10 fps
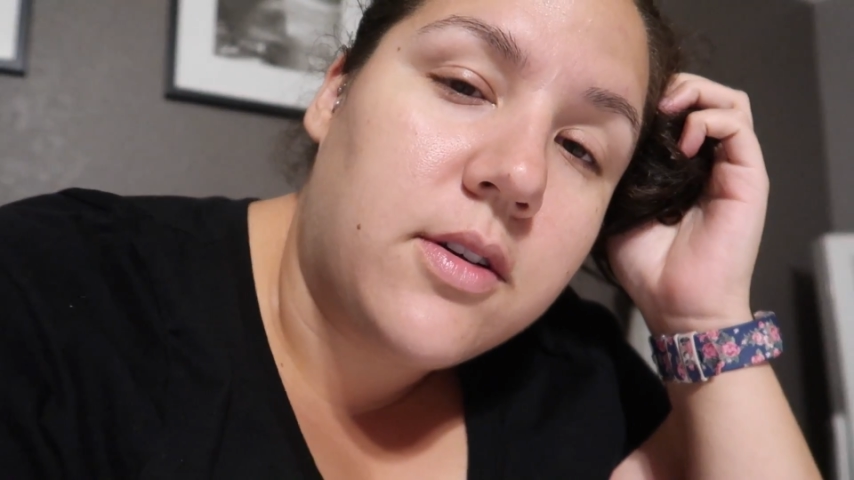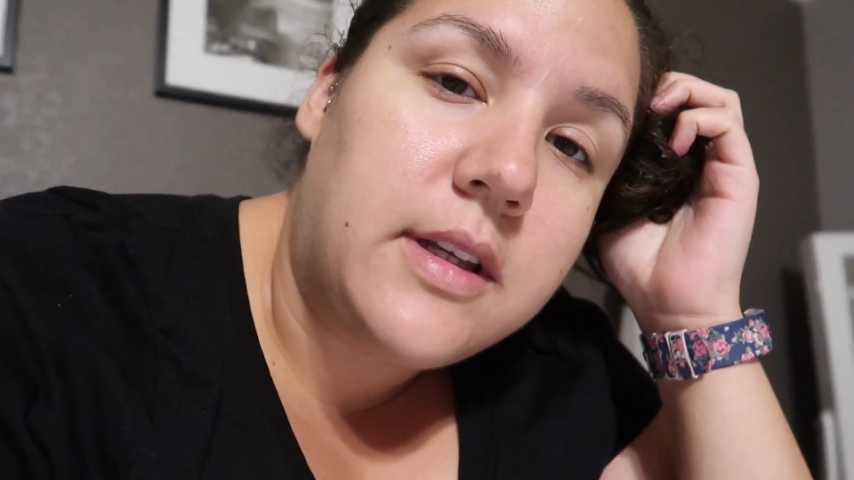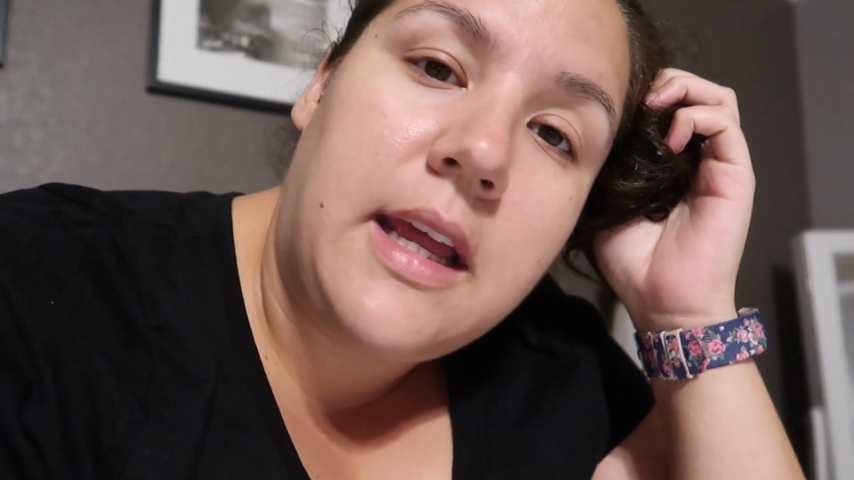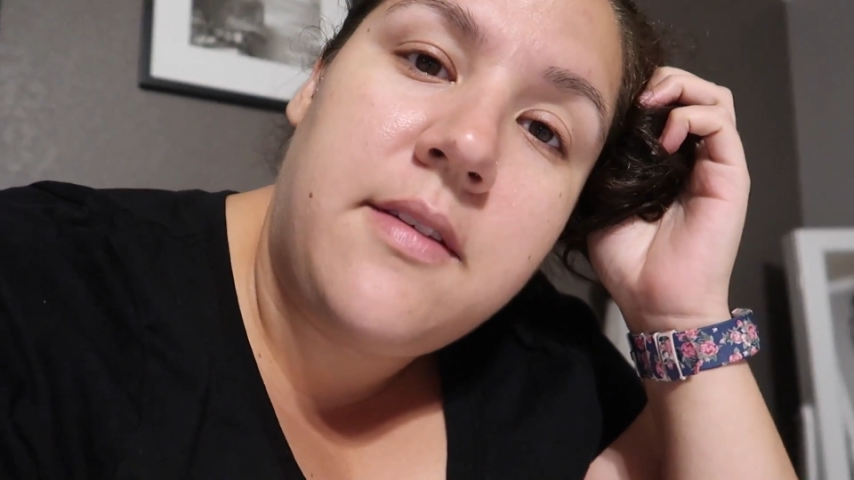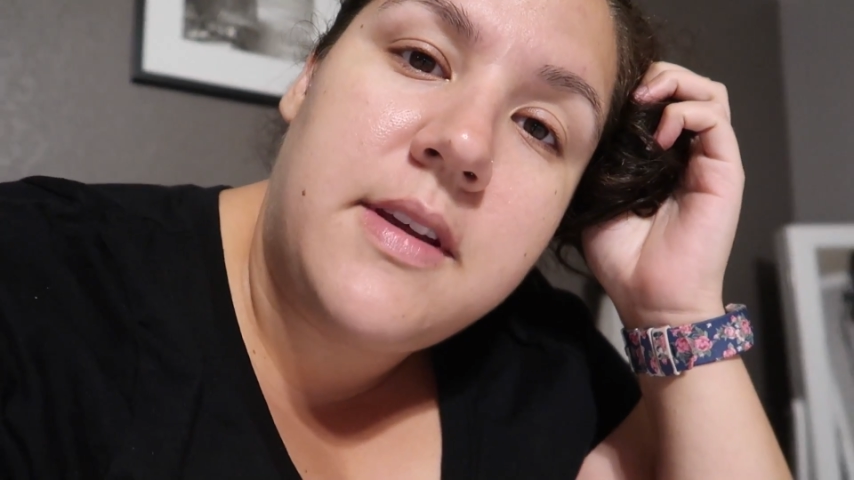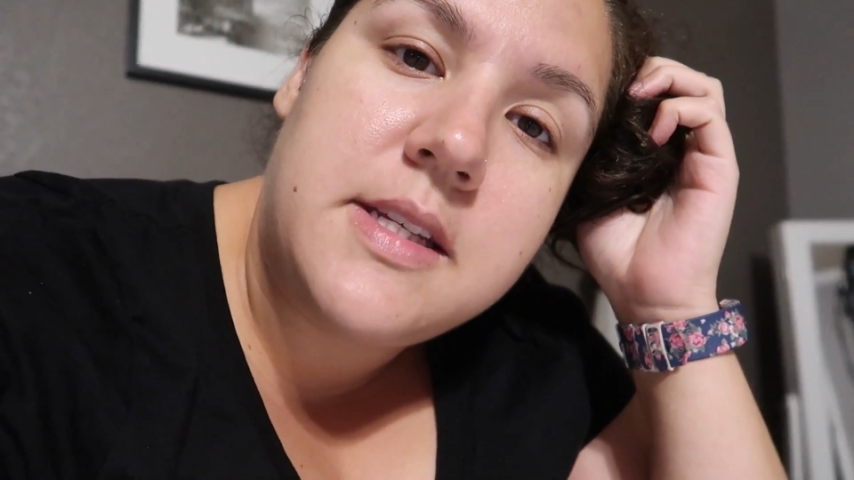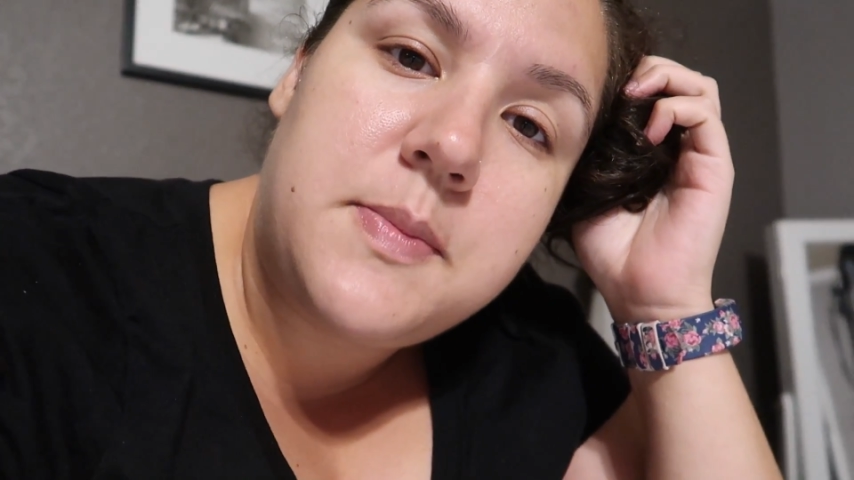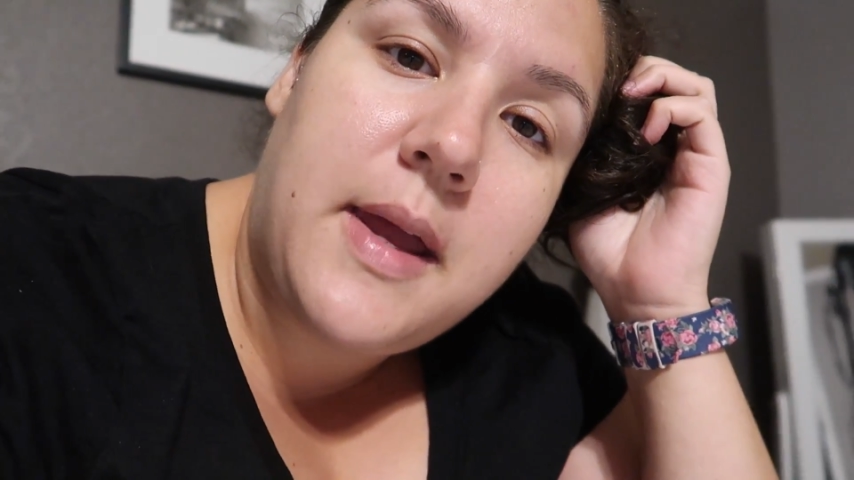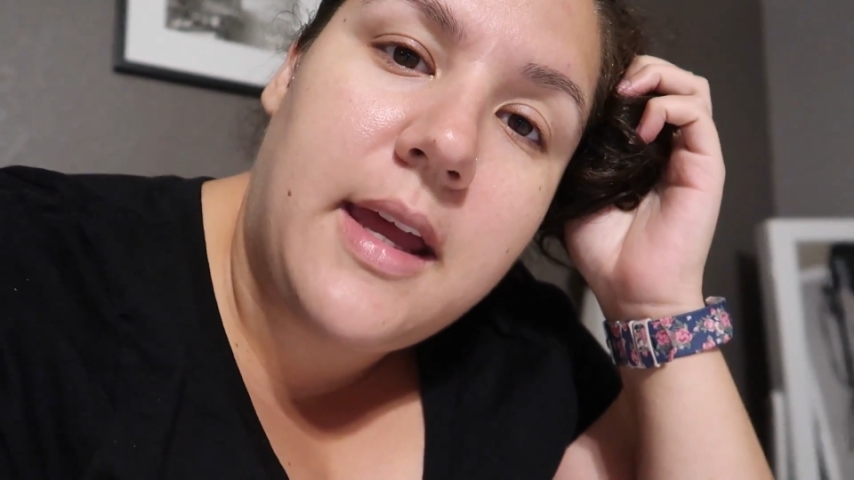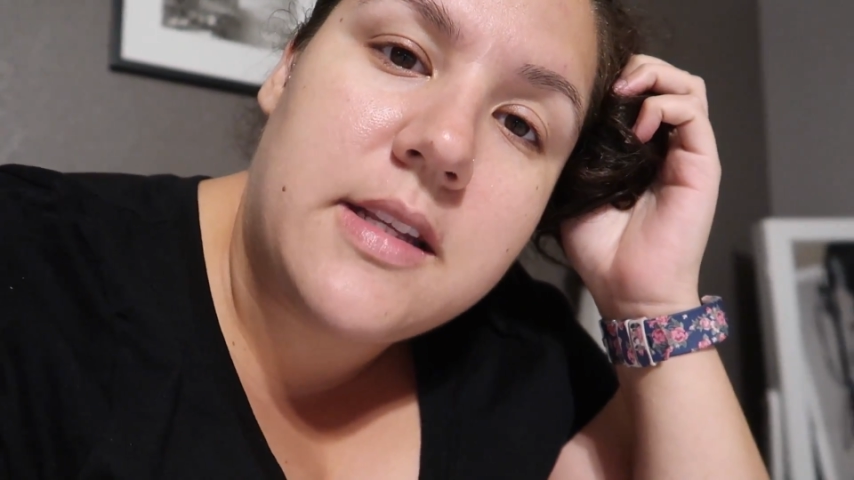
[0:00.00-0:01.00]
Old Navy's
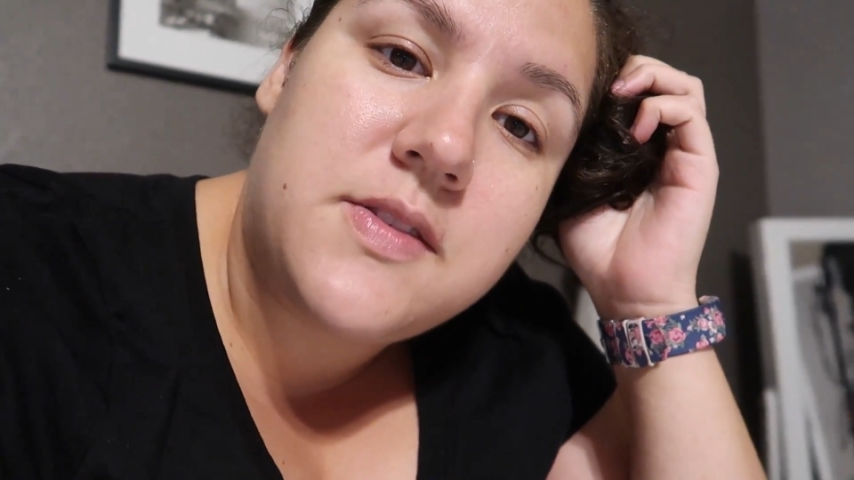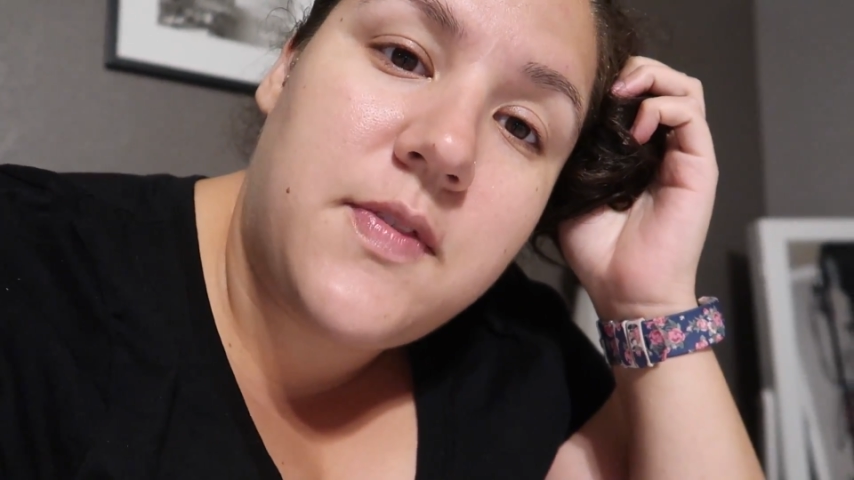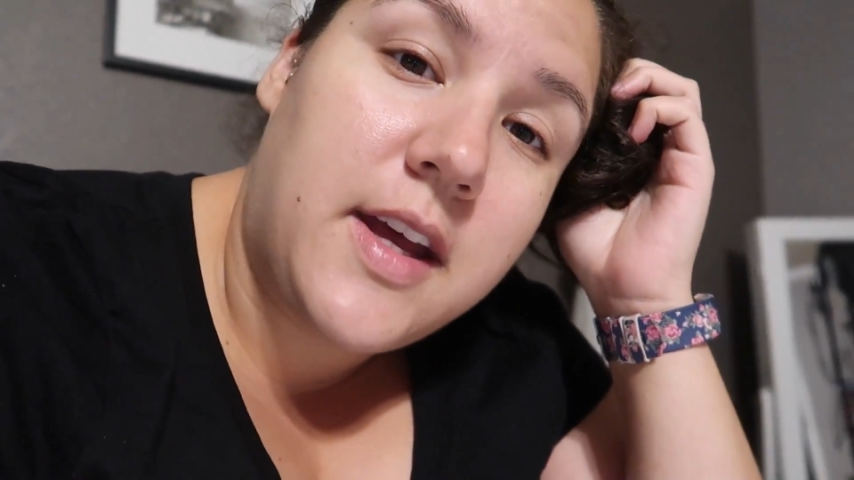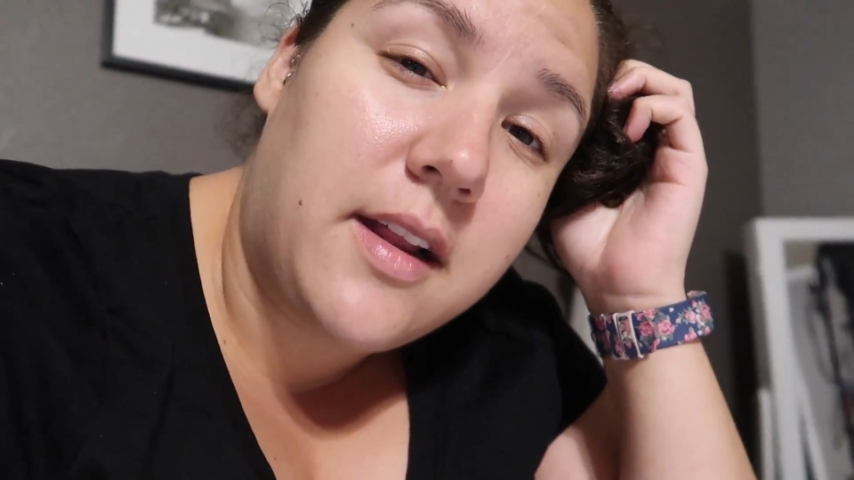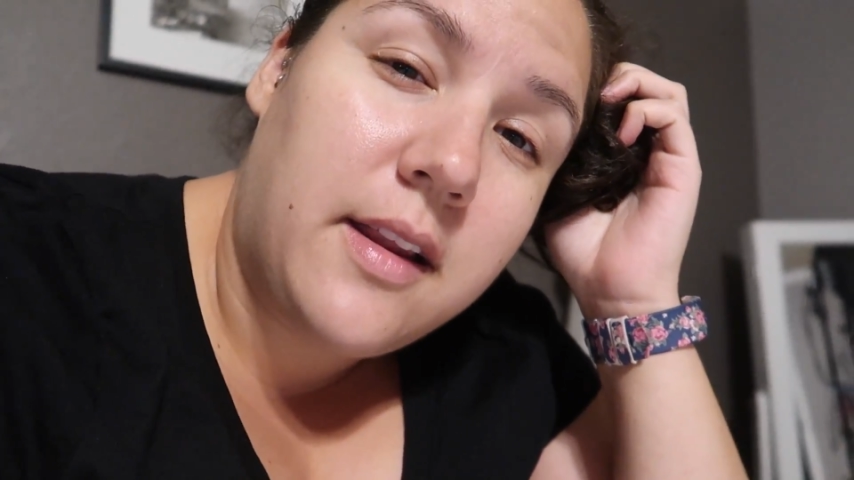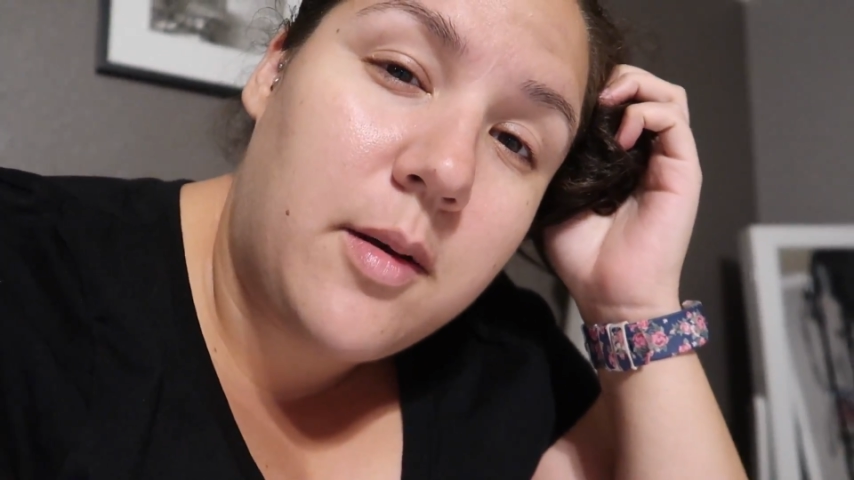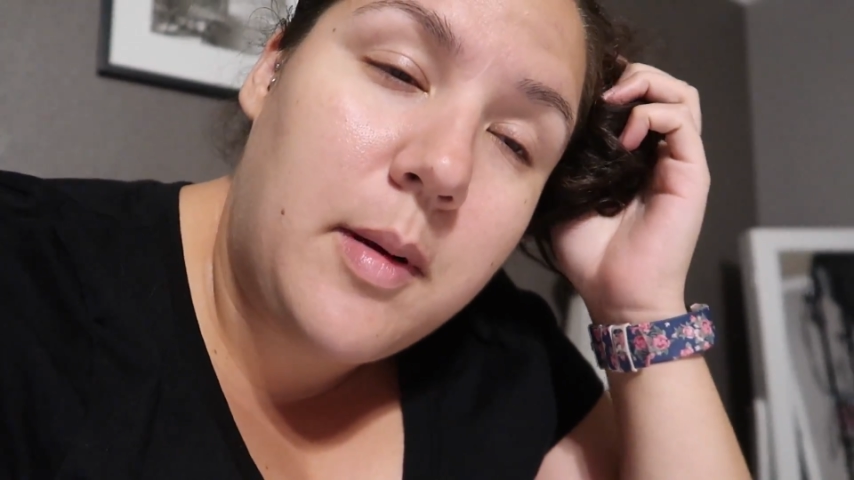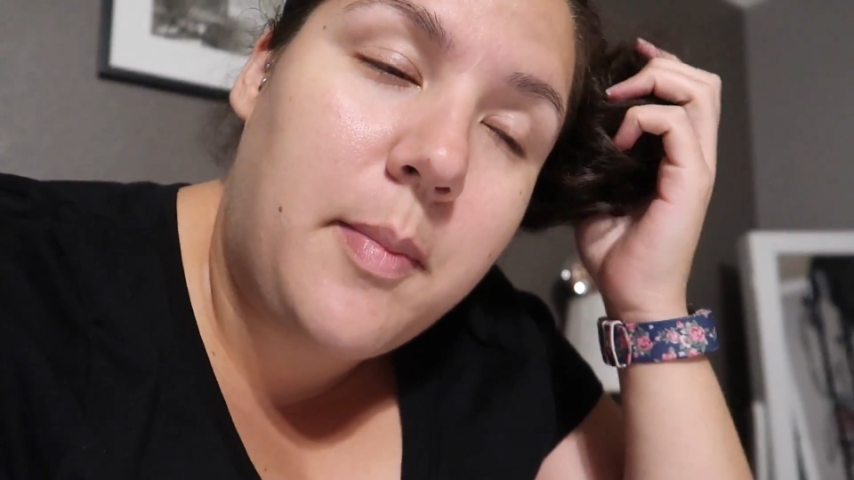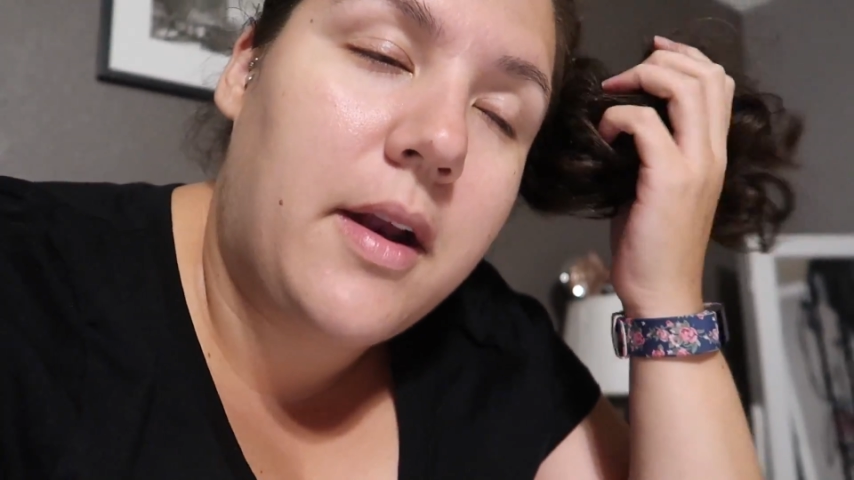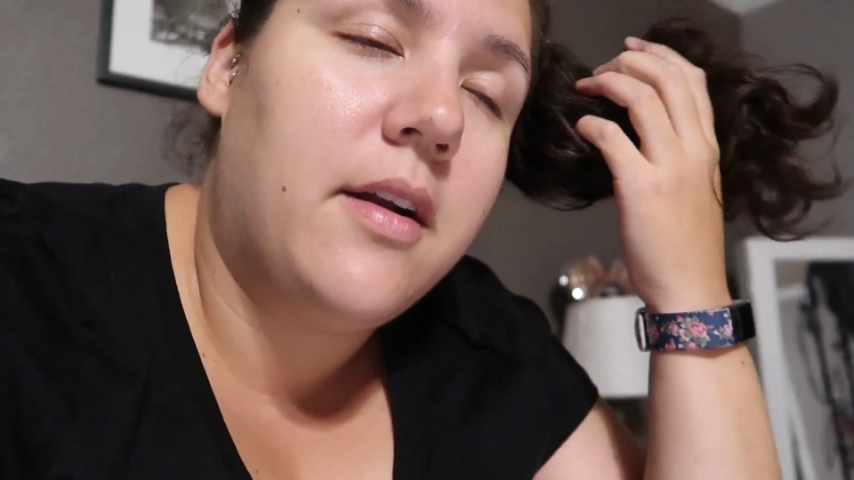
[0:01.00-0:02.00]
pants fit a little
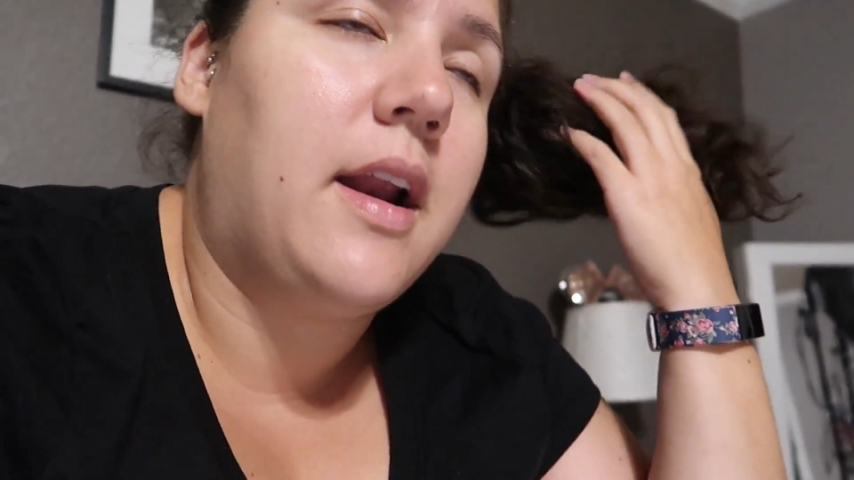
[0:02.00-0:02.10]
bit better.